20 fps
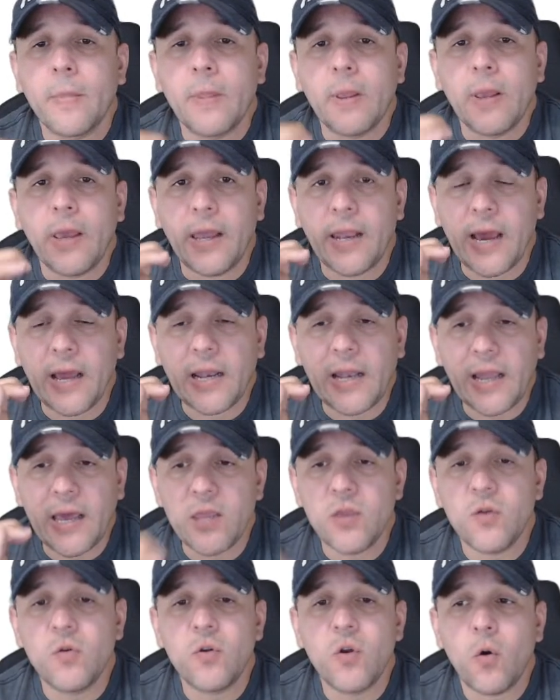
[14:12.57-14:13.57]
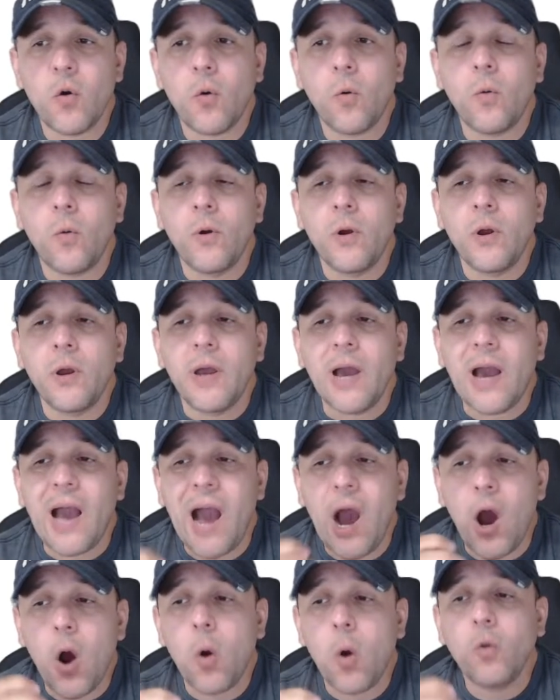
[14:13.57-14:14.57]
and I let you know
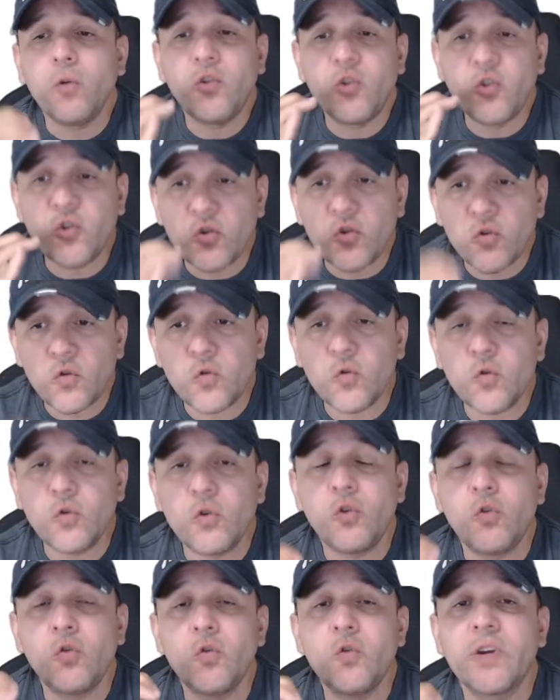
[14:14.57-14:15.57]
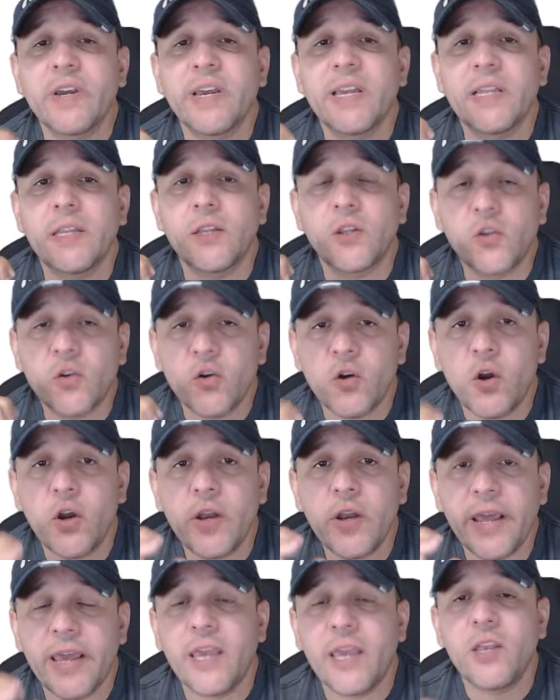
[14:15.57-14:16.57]
how soon you can
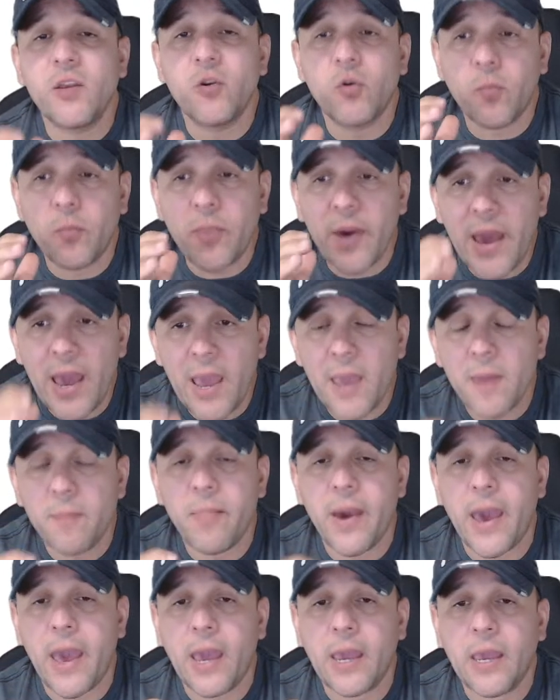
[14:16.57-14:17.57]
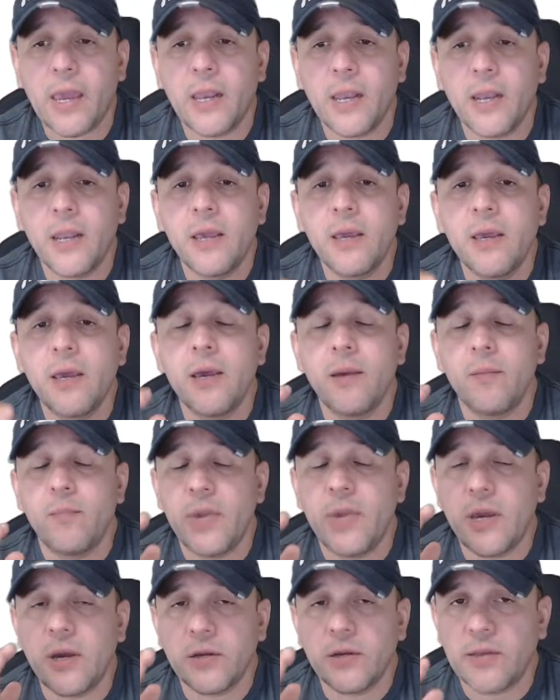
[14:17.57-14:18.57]
turn in your pay packet.
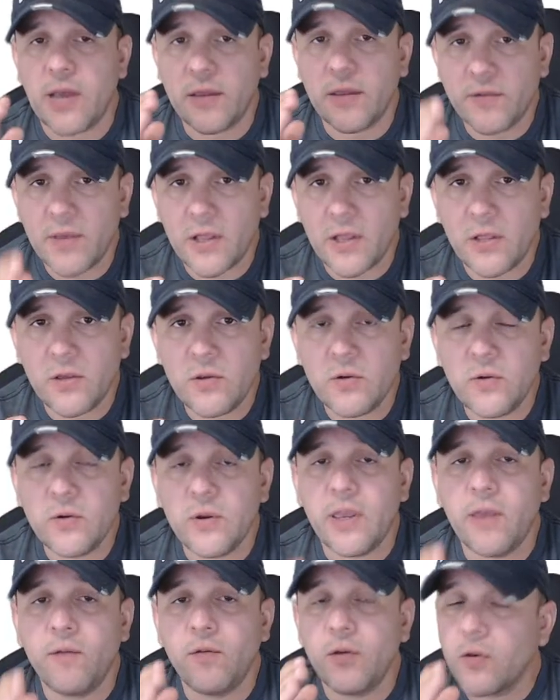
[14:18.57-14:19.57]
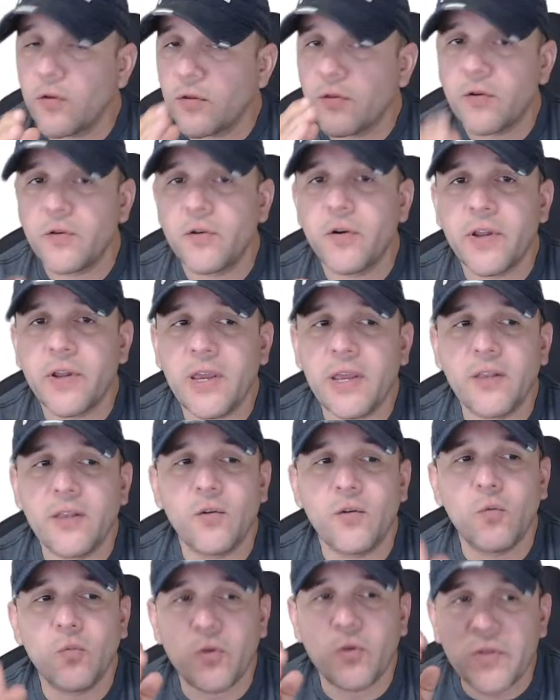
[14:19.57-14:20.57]
Because I'll tell you, if you don't turn it in,
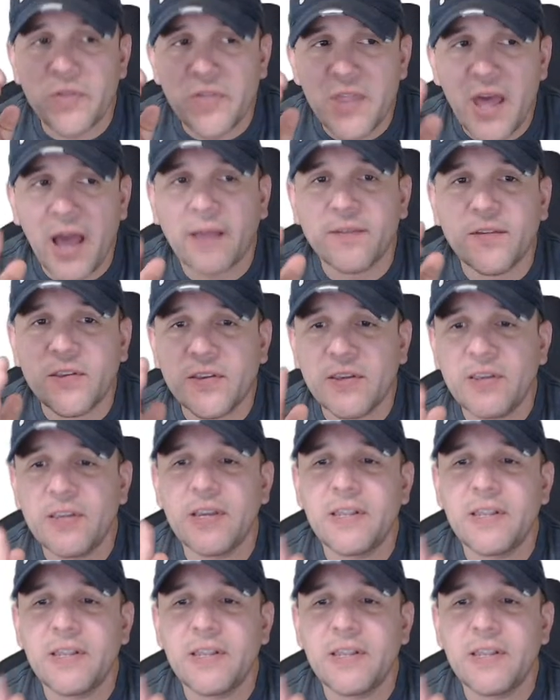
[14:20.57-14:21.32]
you will not see